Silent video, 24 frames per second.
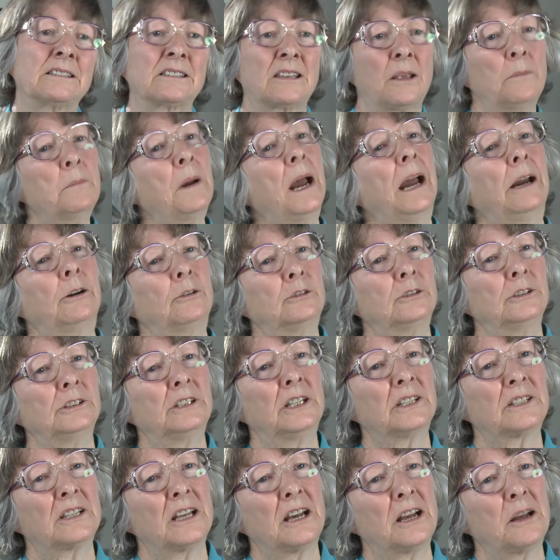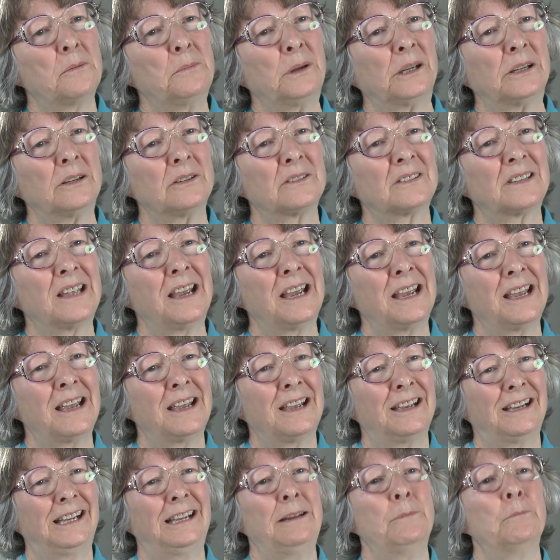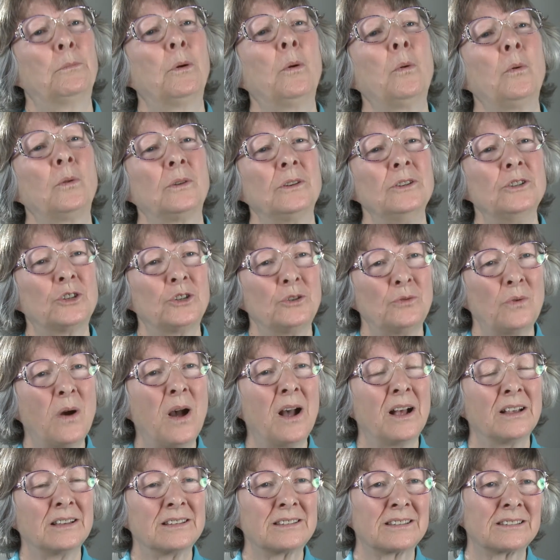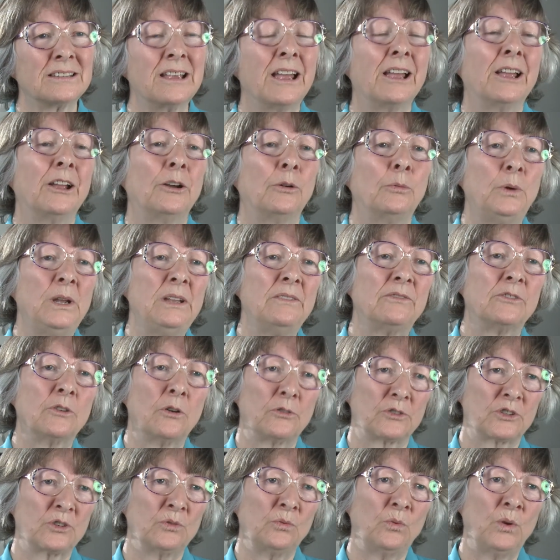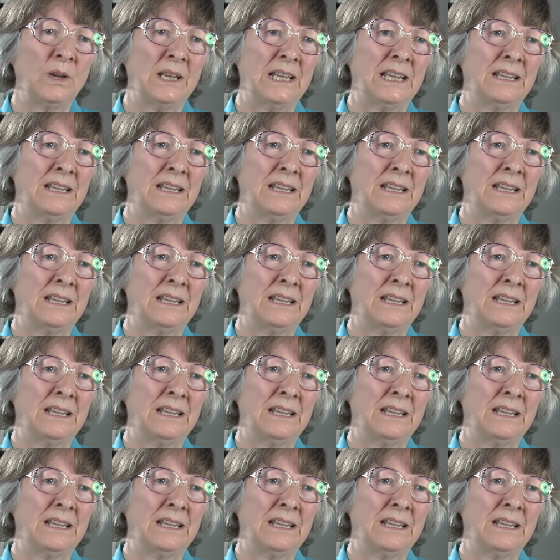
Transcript: somehow or another, because they're important to us, we've got to win